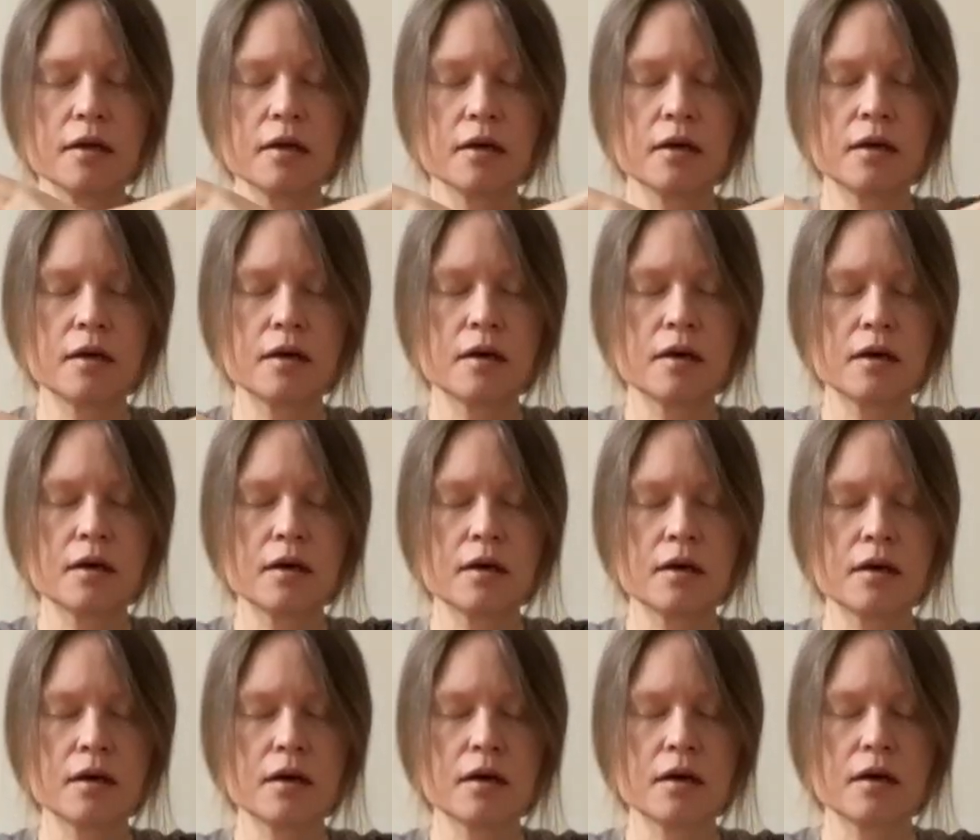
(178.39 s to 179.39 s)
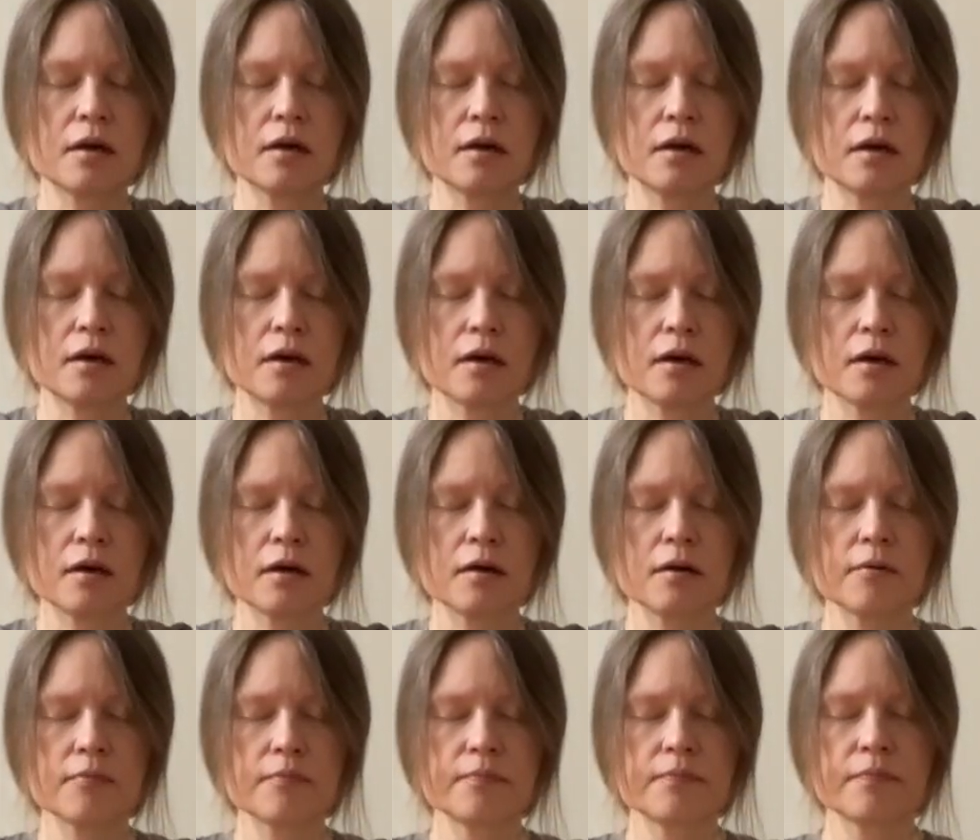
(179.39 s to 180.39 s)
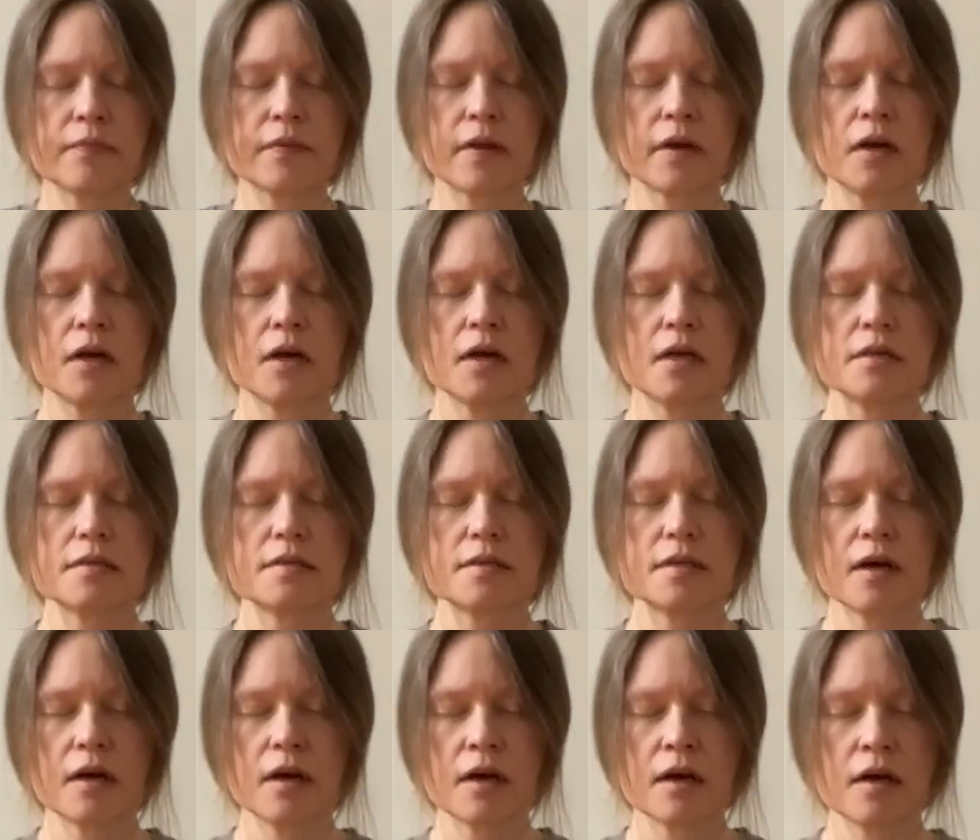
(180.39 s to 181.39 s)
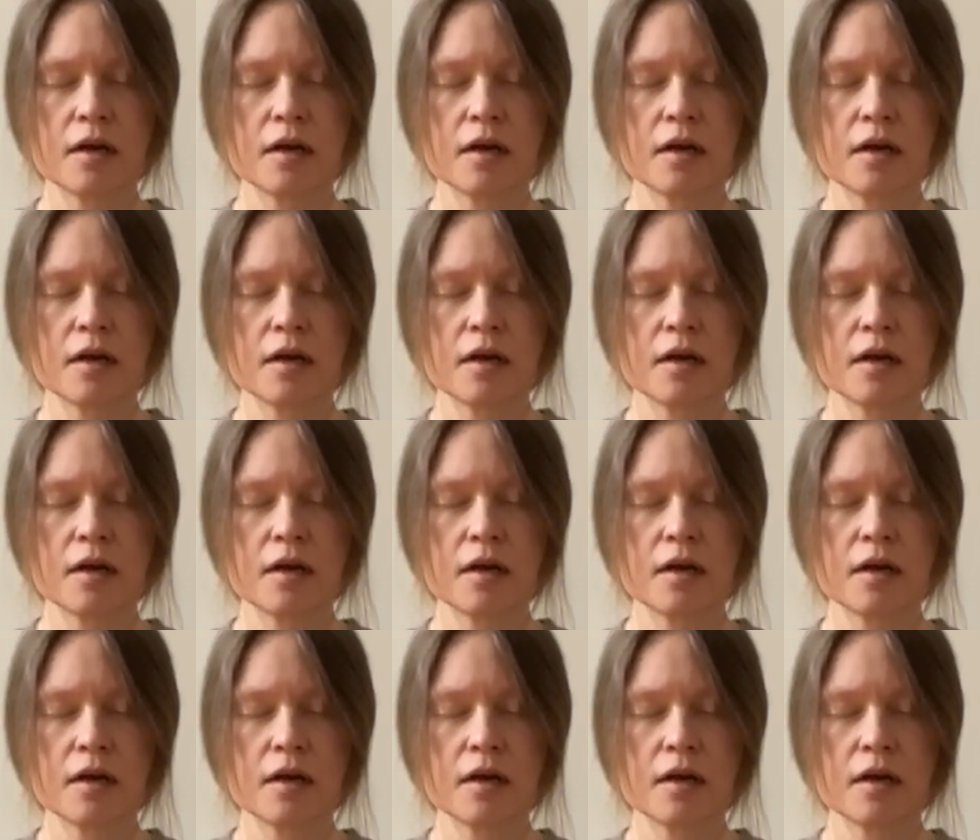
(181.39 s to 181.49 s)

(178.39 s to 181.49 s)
chant, as it's more about the vibration of the